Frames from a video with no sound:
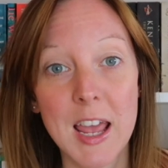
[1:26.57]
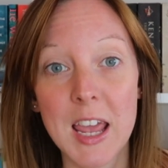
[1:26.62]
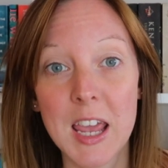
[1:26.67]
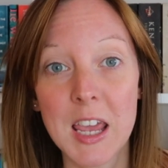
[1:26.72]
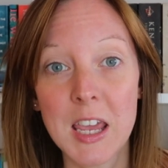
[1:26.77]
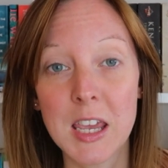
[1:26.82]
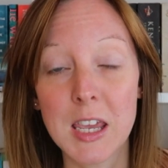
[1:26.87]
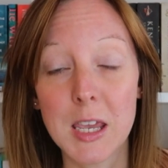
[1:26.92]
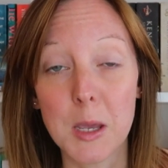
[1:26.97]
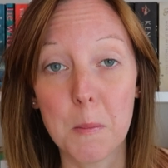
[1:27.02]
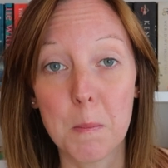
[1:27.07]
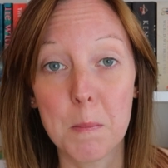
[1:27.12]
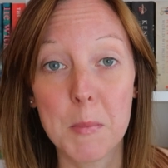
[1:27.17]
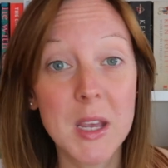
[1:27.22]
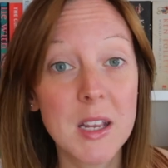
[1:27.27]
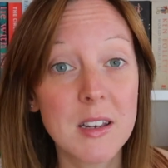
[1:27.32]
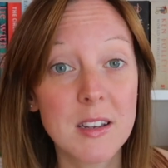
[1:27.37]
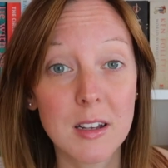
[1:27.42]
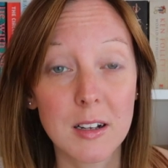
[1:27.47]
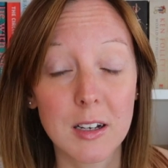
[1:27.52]
He
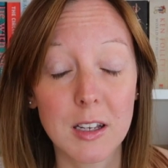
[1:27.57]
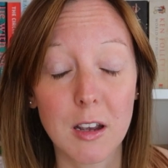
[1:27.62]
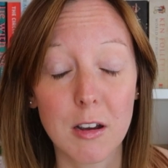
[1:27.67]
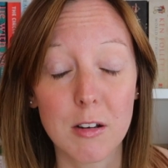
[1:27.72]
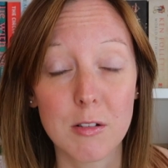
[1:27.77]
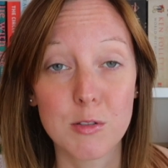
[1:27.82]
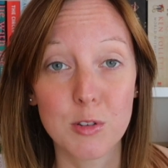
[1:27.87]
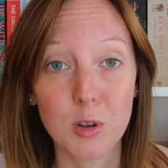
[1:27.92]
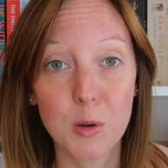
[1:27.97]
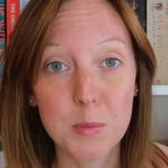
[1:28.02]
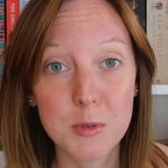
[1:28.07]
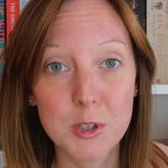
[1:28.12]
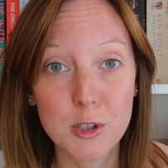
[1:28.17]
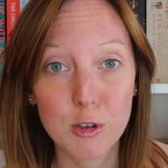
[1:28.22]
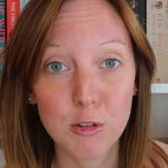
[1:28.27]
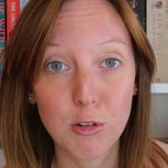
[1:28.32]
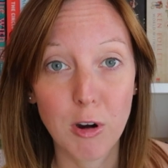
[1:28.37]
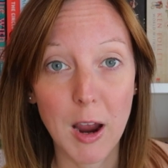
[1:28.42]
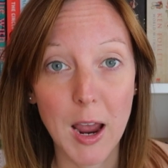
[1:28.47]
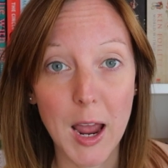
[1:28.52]
immediately owns up to
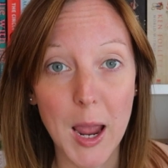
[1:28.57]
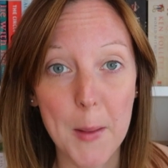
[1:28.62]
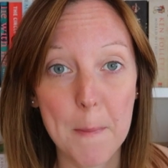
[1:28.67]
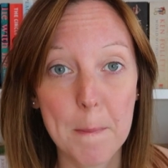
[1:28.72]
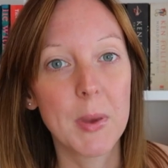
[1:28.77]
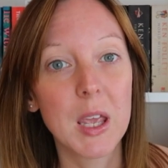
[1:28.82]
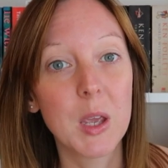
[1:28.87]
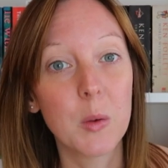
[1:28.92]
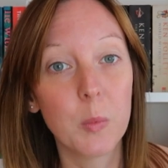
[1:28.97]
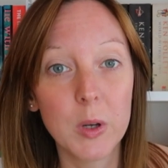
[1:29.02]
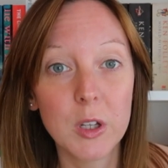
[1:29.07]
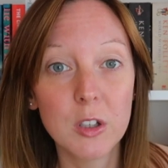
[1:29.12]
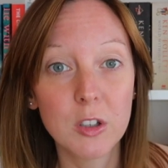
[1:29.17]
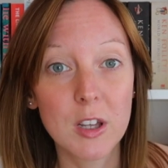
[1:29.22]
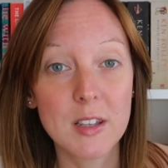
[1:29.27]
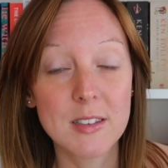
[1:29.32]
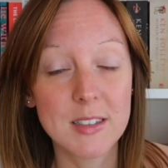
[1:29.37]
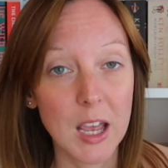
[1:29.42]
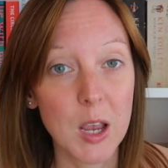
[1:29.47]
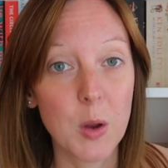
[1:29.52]
the crime, but he will
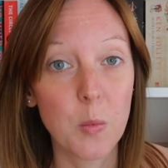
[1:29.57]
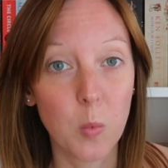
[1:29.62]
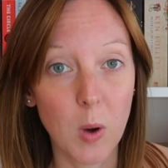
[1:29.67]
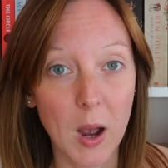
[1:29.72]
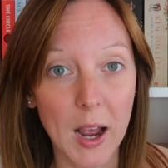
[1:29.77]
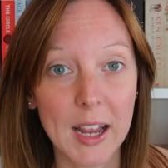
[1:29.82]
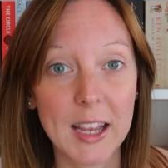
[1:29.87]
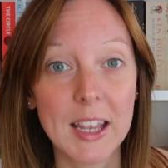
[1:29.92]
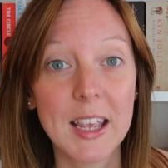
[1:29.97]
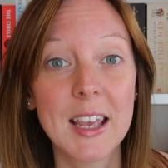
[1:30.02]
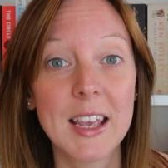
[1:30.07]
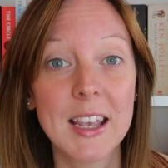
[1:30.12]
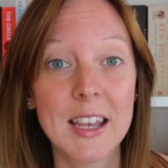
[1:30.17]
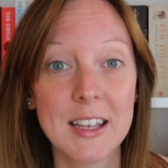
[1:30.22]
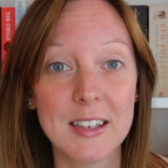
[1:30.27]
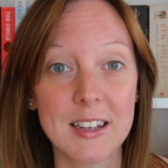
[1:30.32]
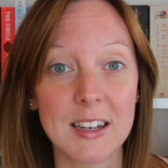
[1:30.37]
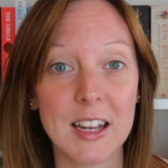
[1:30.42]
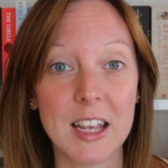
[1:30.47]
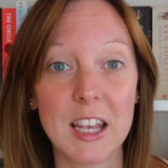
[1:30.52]
not say why
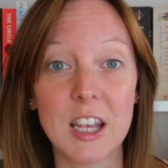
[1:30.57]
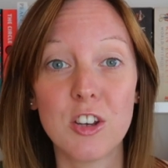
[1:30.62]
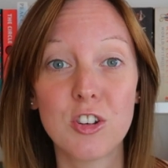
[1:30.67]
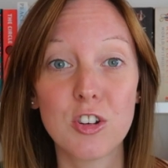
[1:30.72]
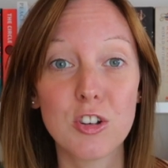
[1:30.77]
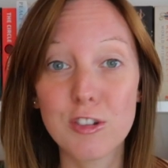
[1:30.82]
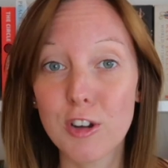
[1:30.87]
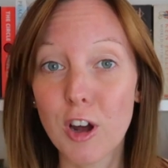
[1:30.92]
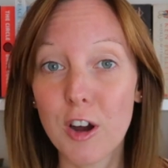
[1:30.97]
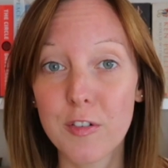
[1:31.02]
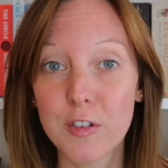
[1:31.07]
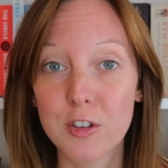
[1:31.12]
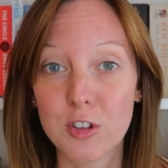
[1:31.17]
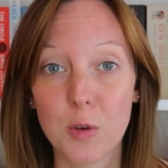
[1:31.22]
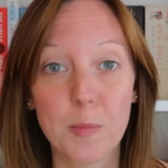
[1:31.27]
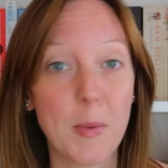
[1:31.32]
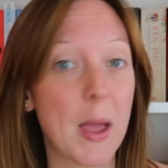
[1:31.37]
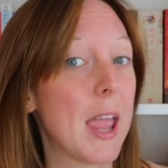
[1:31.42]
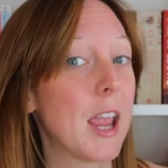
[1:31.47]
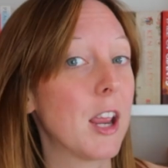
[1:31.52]
he did it. He just offers
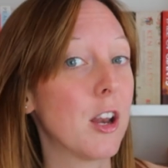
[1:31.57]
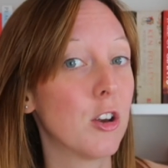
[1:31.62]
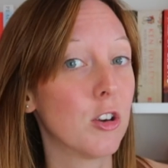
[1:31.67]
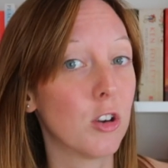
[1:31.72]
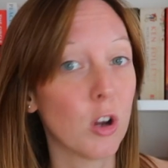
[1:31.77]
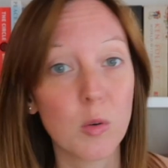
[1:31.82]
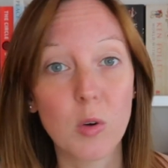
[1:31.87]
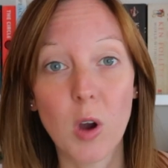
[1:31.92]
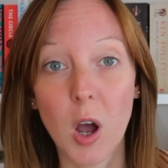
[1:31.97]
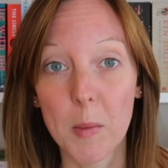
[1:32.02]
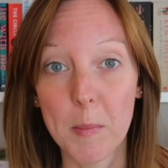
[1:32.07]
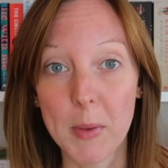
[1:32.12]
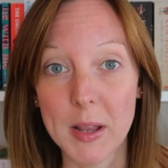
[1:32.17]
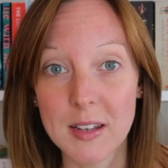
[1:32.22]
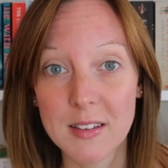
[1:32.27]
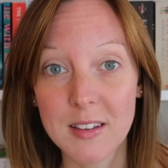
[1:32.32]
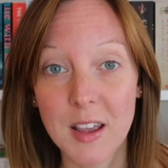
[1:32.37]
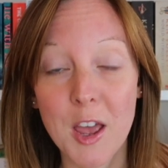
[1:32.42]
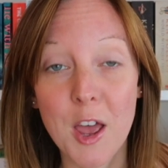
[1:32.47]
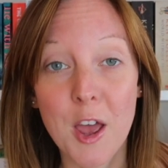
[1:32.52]
up a no
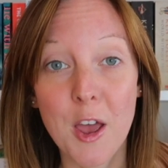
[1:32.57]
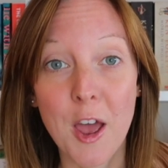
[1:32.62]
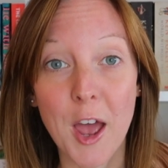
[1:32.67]
comment.